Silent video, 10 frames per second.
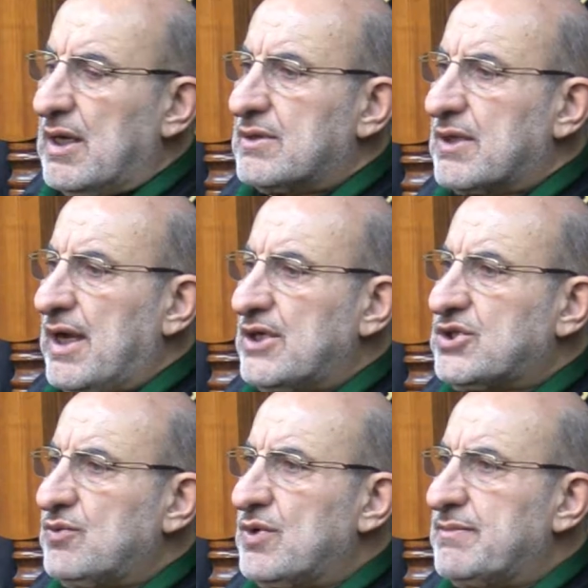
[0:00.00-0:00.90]

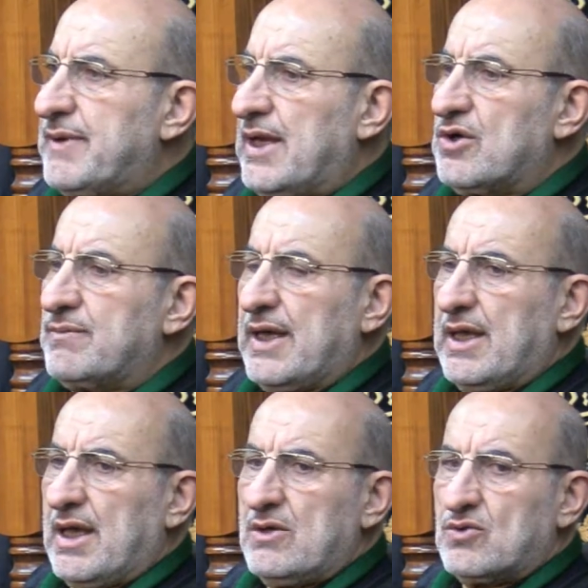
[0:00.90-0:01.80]
relation with Bani
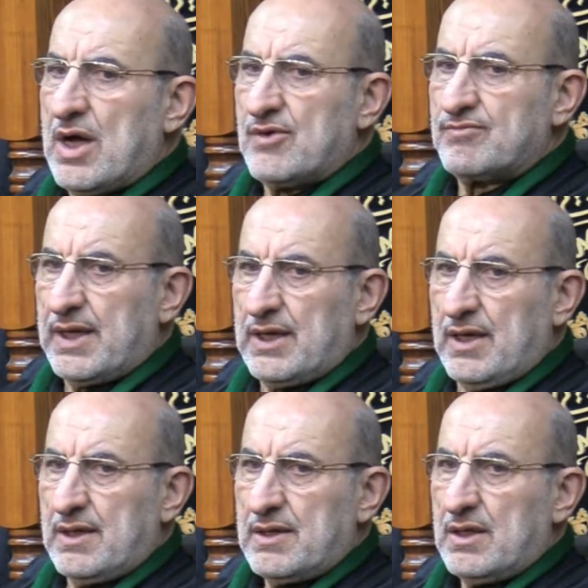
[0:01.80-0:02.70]
Umayyah, who have
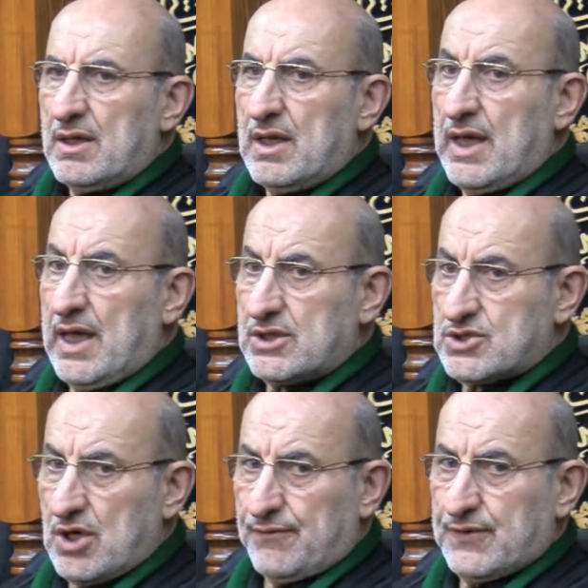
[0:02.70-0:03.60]
money, heads
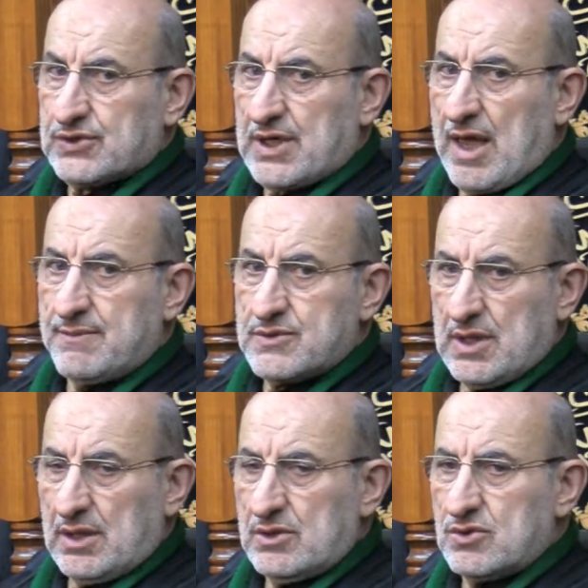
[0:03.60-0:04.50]
of tribes, they
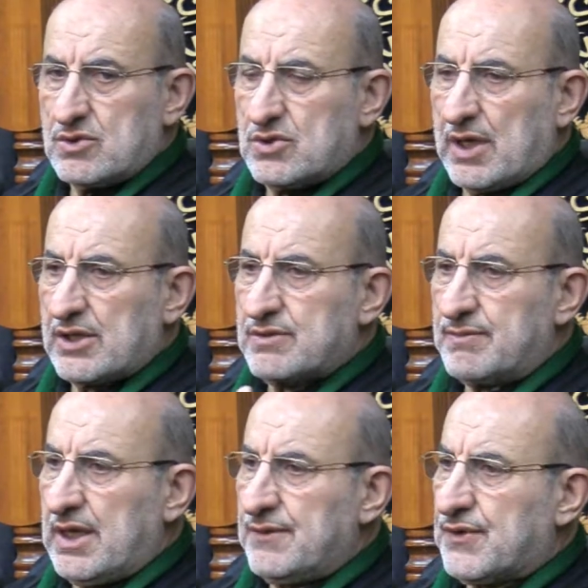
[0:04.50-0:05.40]
used to get
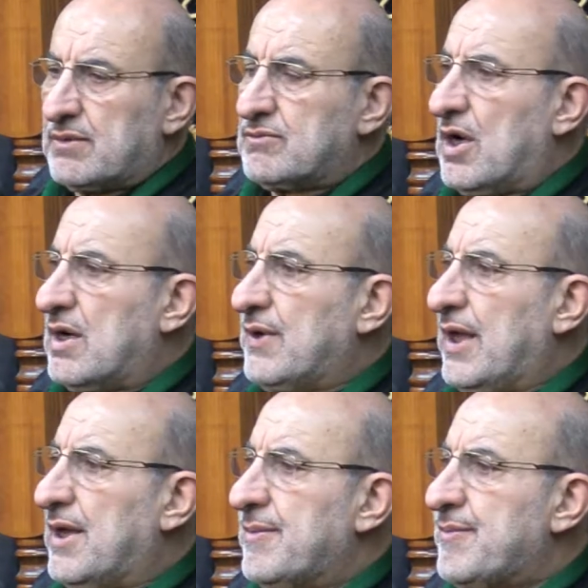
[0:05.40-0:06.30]
money from
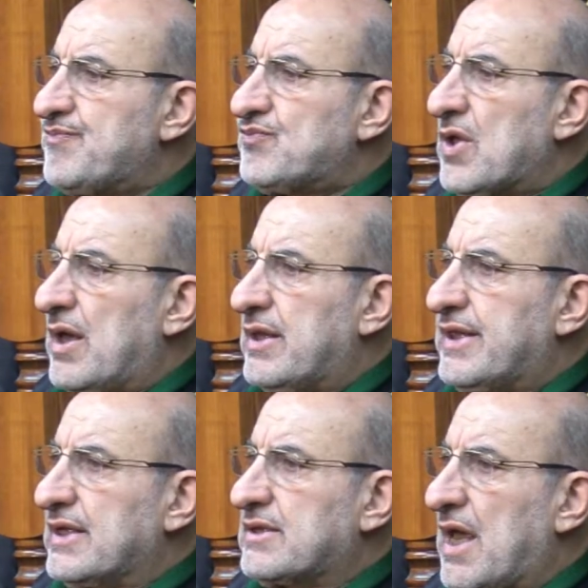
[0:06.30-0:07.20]
Muawiyah at
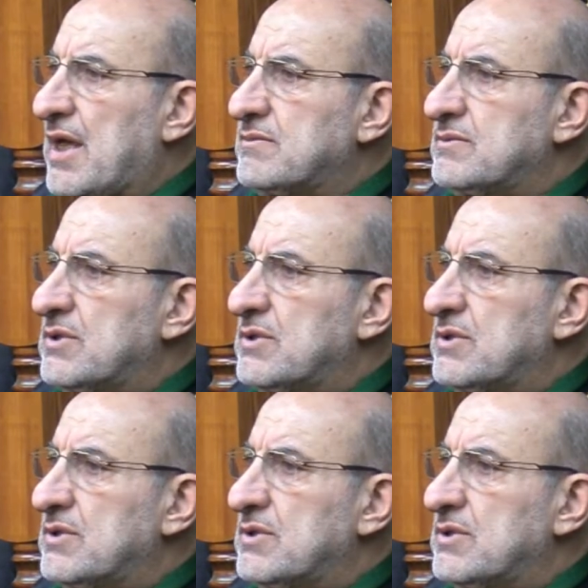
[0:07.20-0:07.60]
that time.